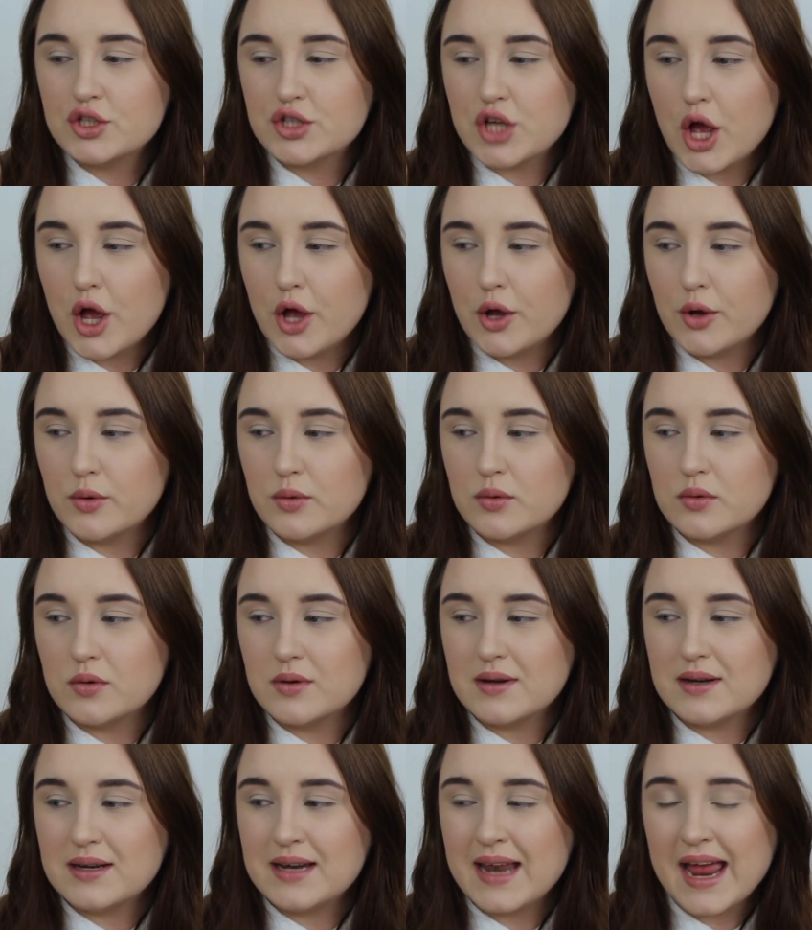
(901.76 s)

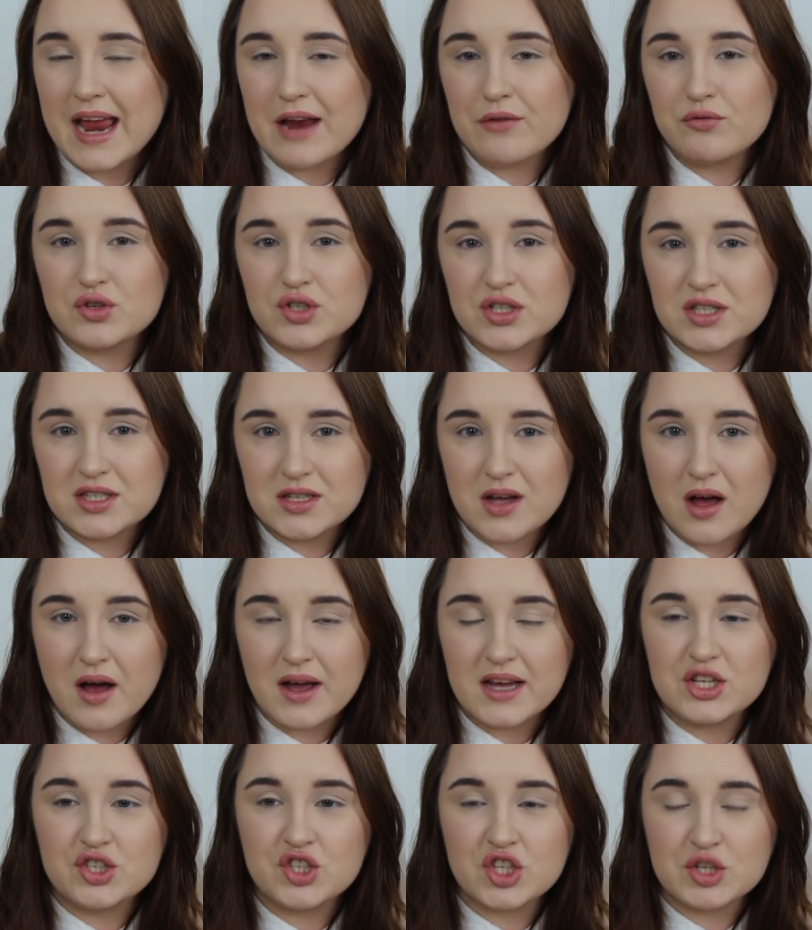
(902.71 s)
so later on
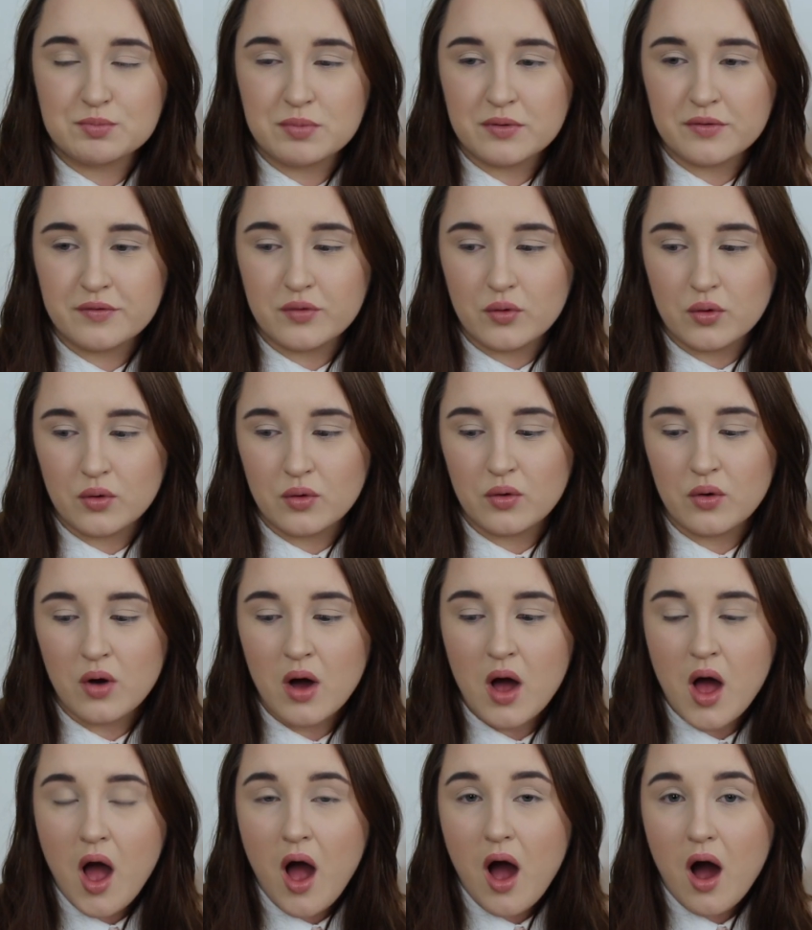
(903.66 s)
tonight, just
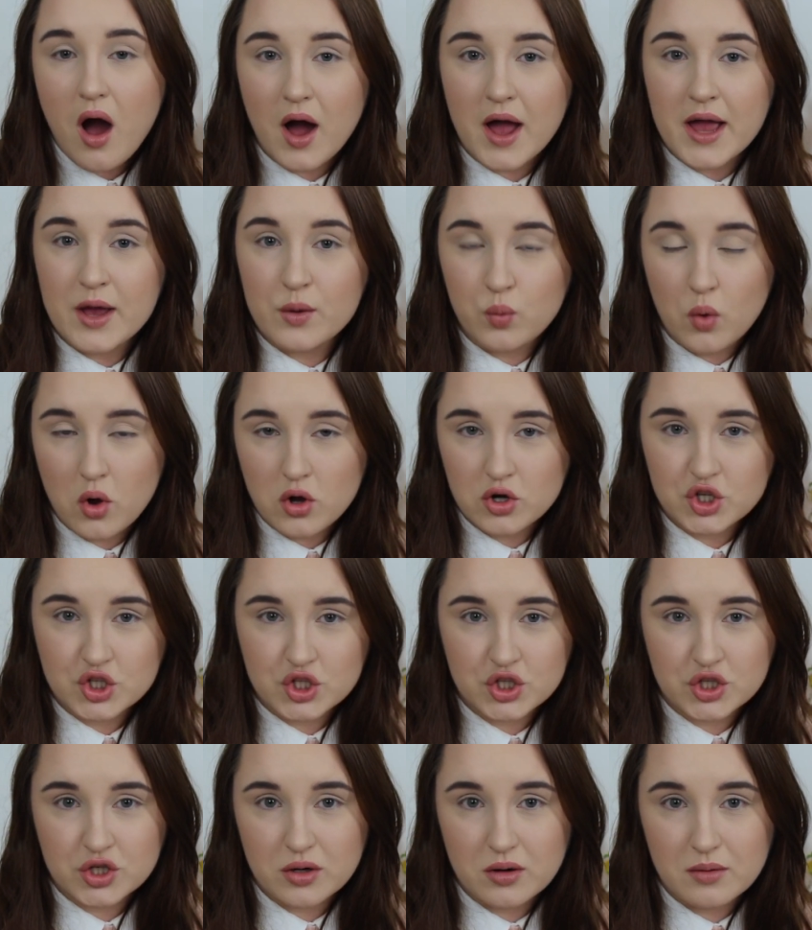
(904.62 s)
before I
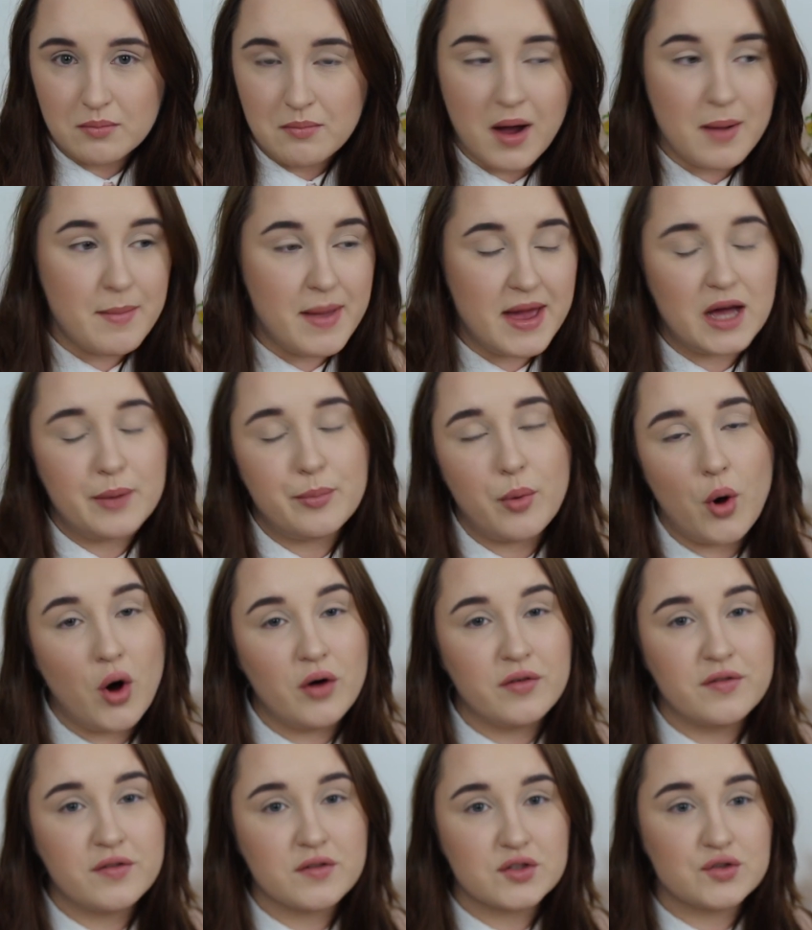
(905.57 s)
wash my makeup
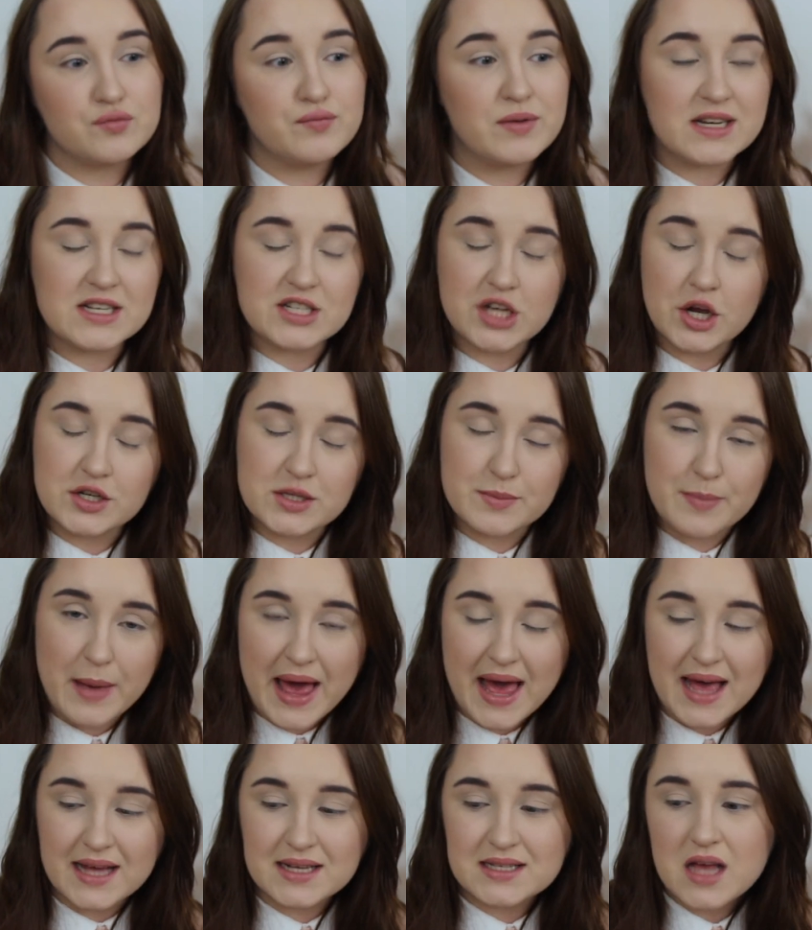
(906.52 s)
off, ready to go to
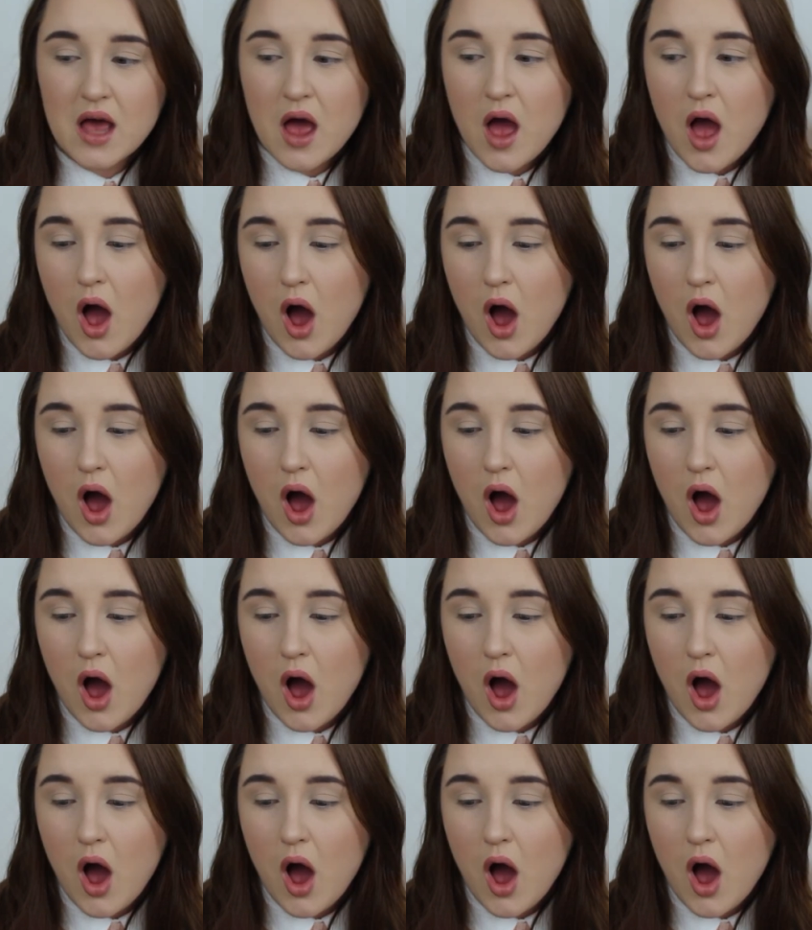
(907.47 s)
bed,